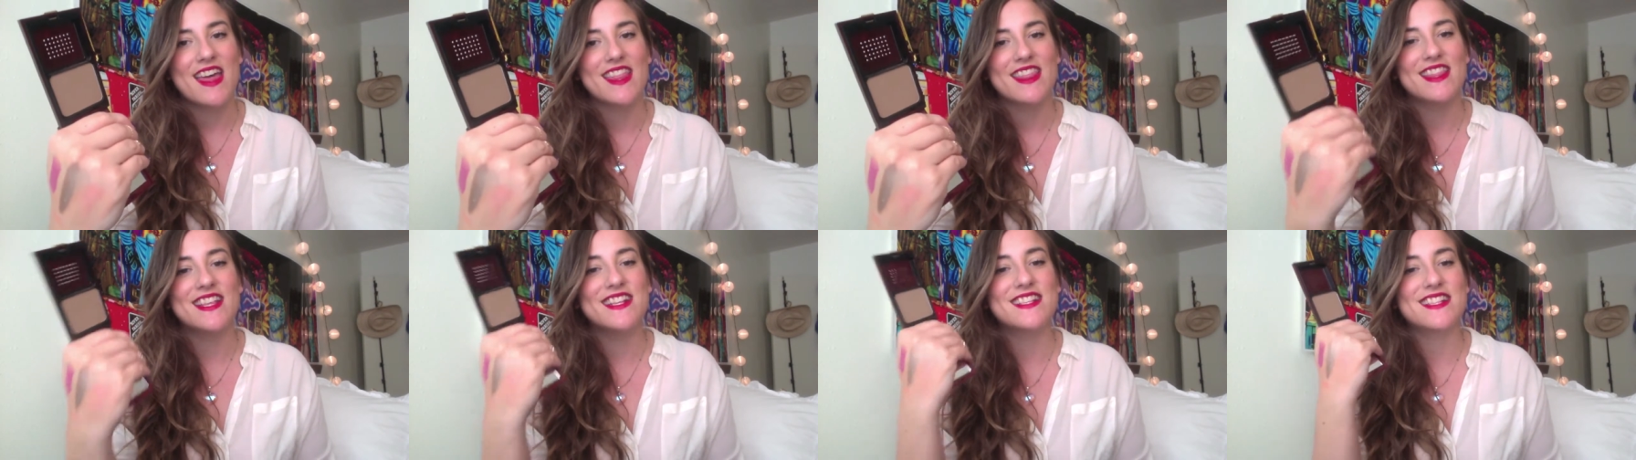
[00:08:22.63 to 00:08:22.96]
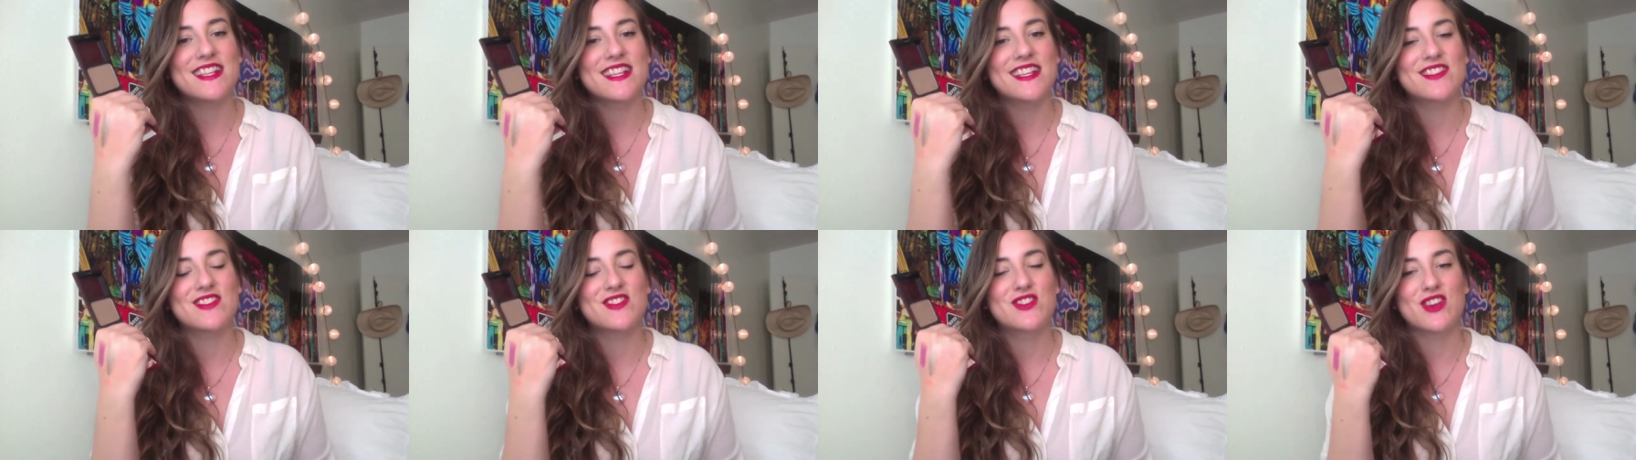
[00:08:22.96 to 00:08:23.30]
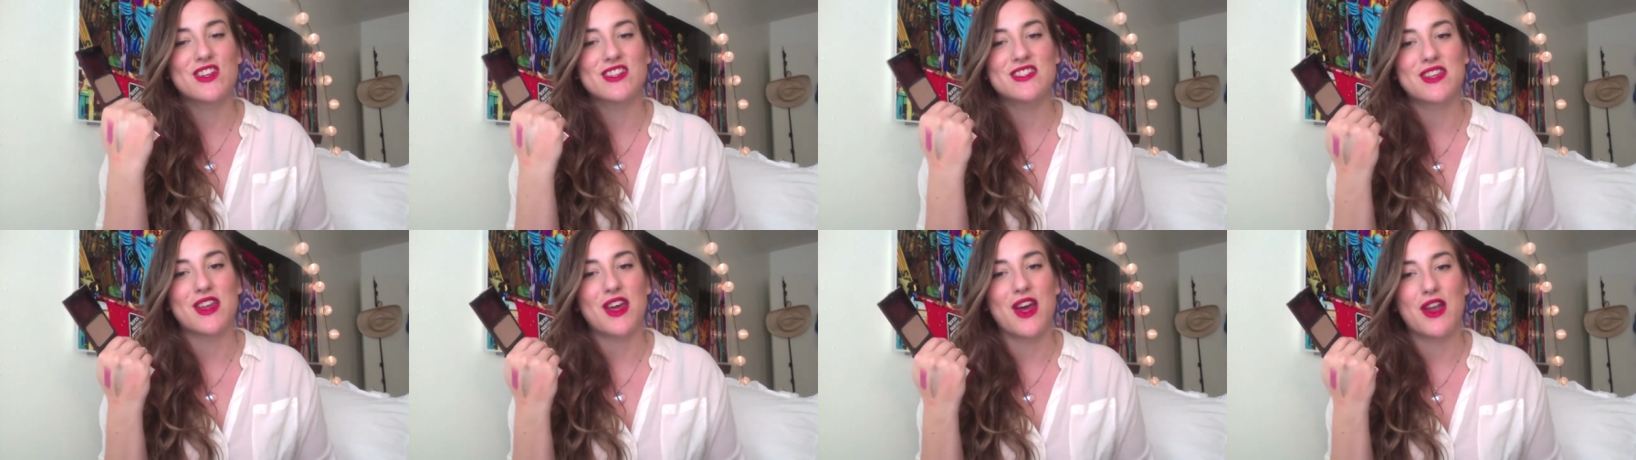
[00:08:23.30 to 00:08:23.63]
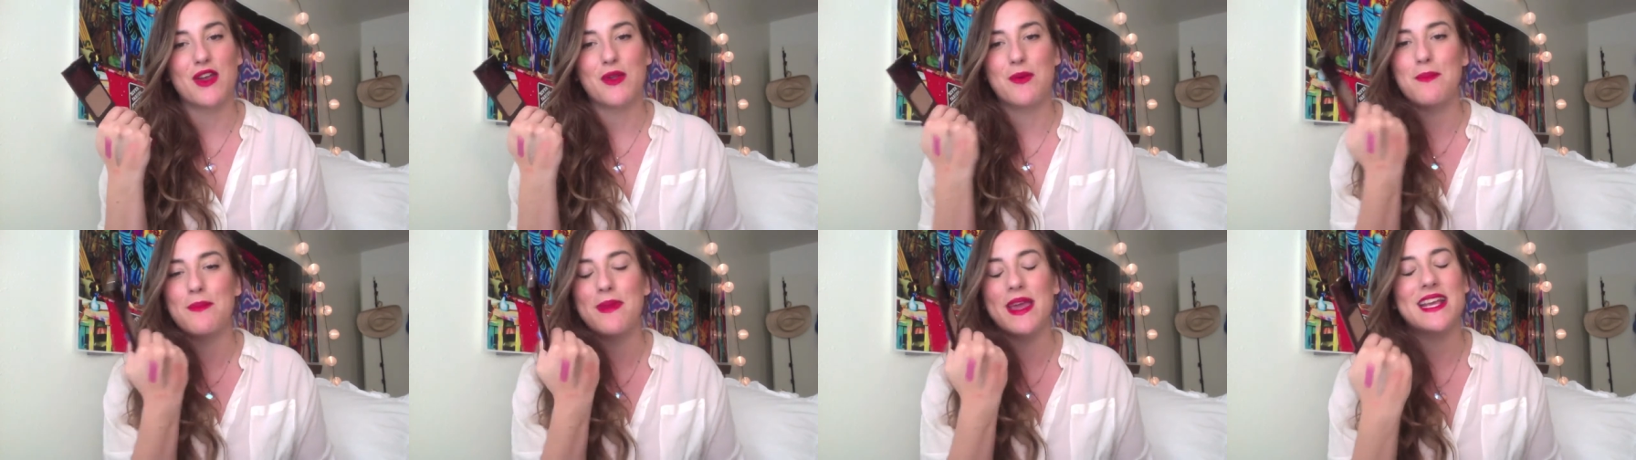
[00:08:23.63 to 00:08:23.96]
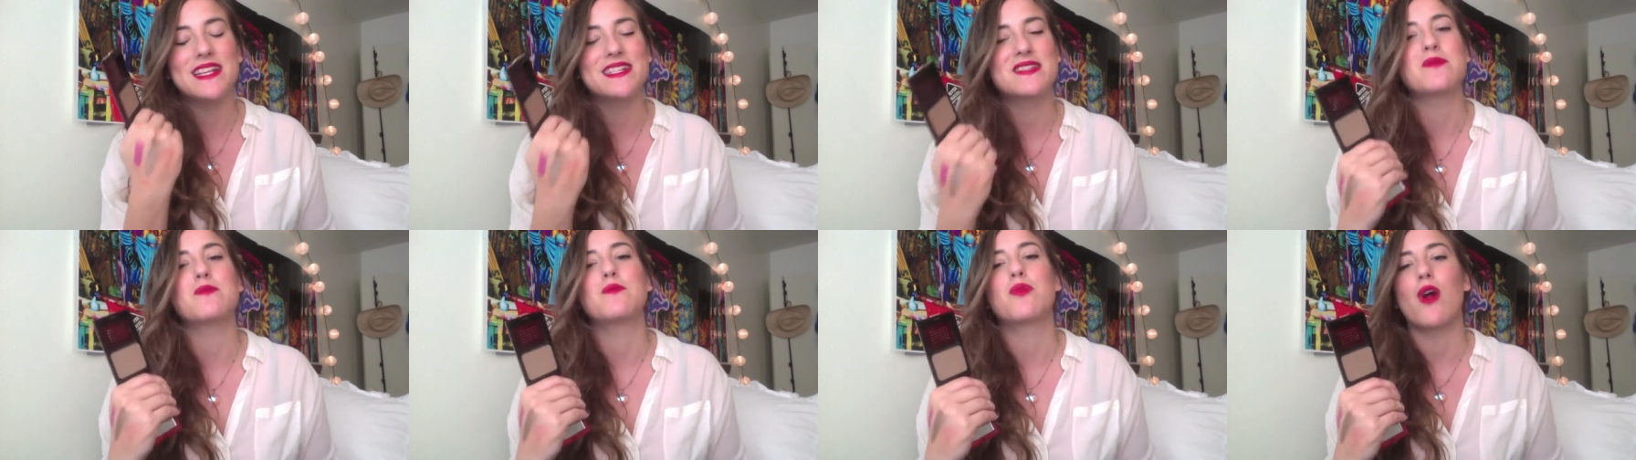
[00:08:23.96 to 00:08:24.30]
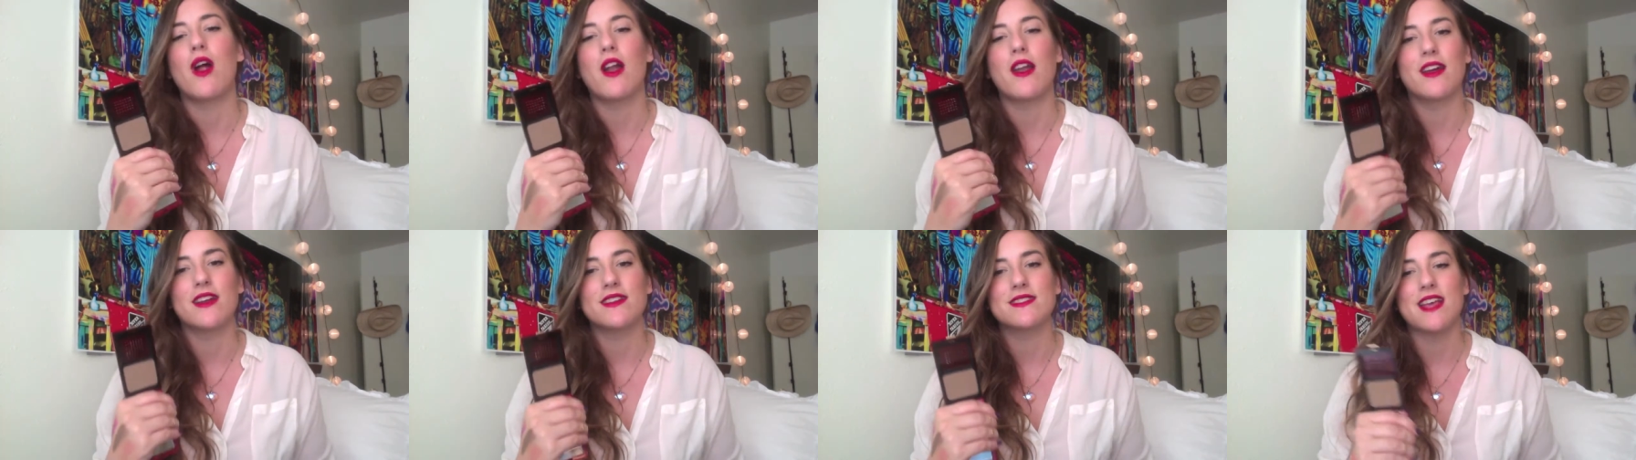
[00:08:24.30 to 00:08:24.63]
This is just an amazing
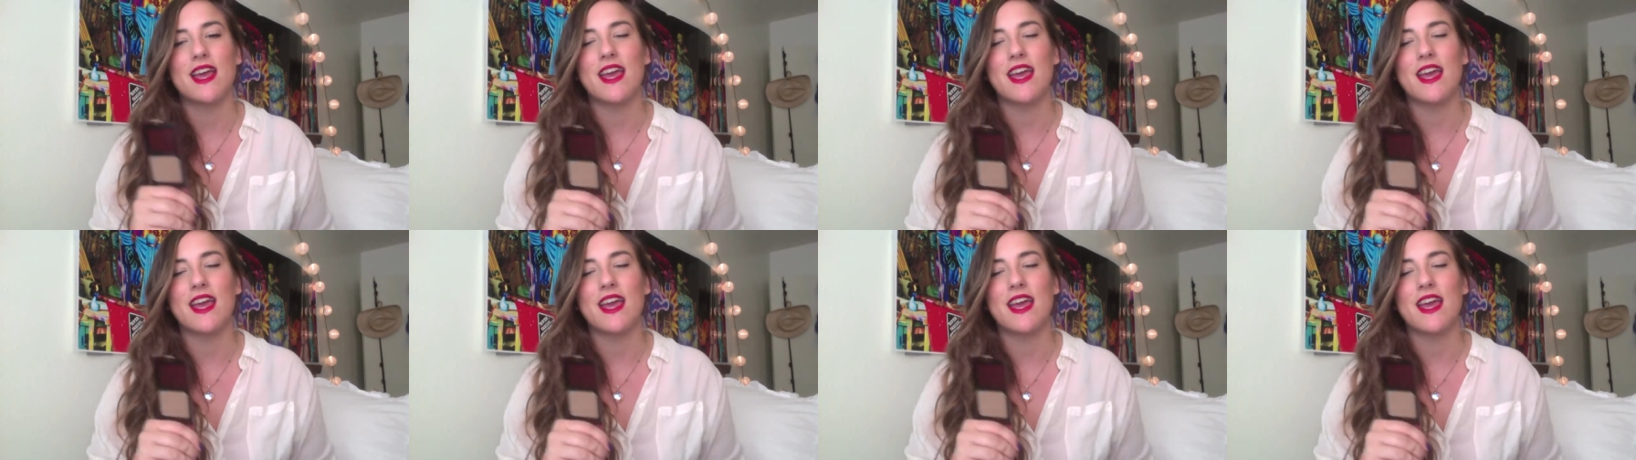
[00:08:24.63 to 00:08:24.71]
product.